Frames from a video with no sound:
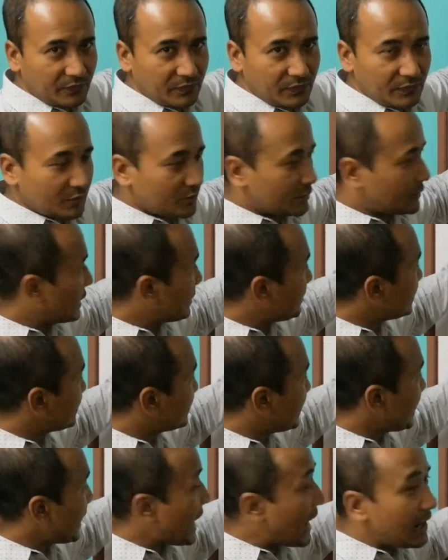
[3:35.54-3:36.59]
So that means
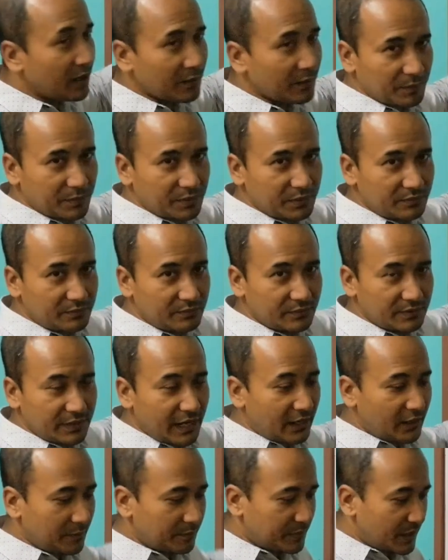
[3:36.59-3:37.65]
they add up. They
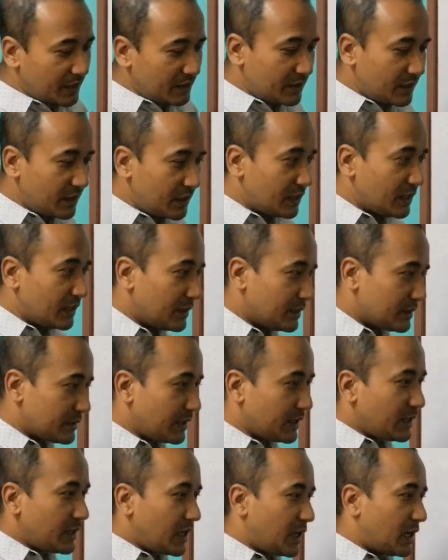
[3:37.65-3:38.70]
add up. They
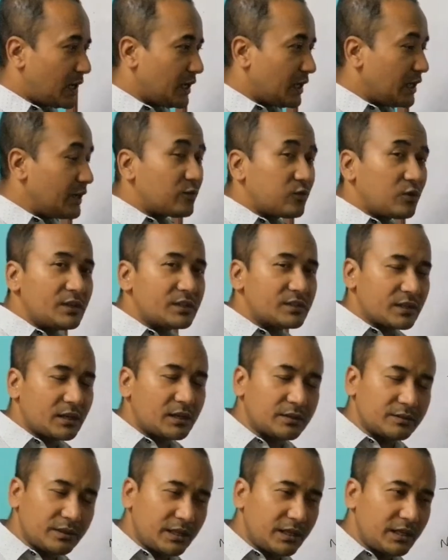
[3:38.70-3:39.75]
influence.
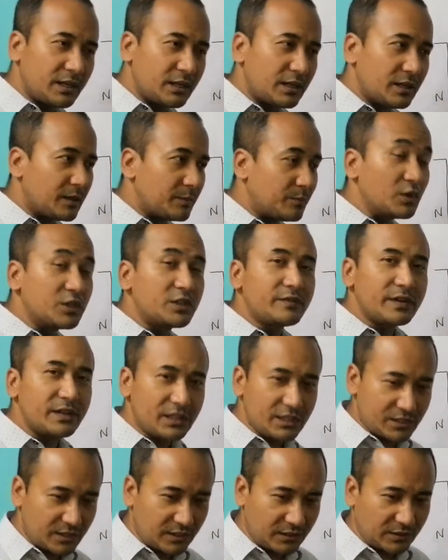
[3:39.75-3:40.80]
They motivate
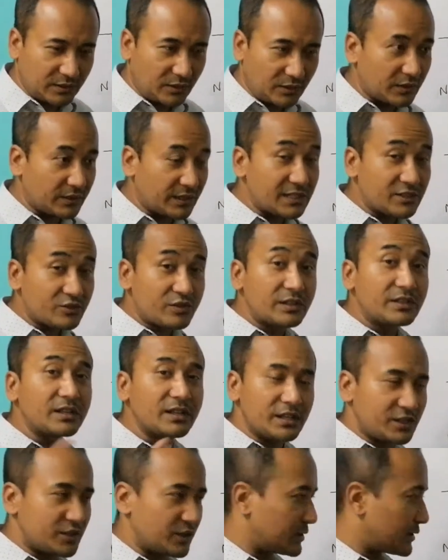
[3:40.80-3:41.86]
each other, or they strengthen
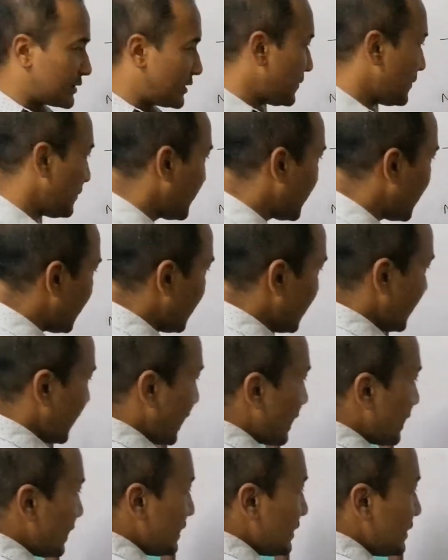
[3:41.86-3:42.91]
each other.
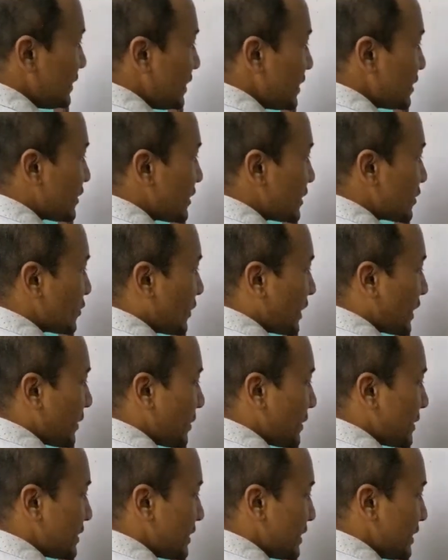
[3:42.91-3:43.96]
And in this region, what
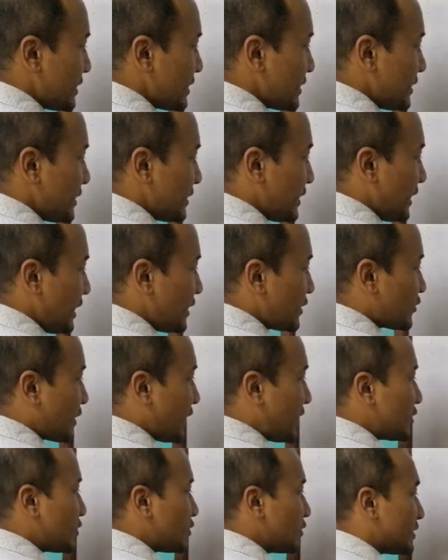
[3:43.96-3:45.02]
happens is they
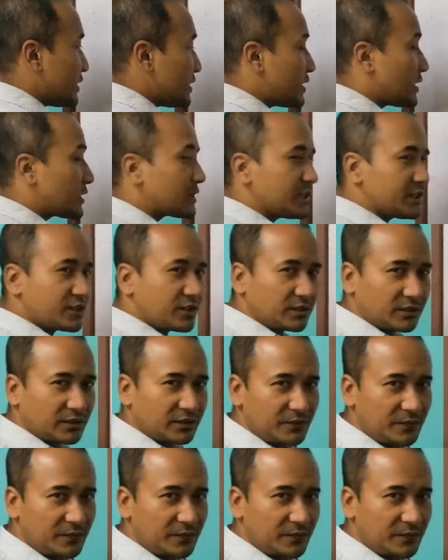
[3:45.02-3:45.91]
try to deduct each other.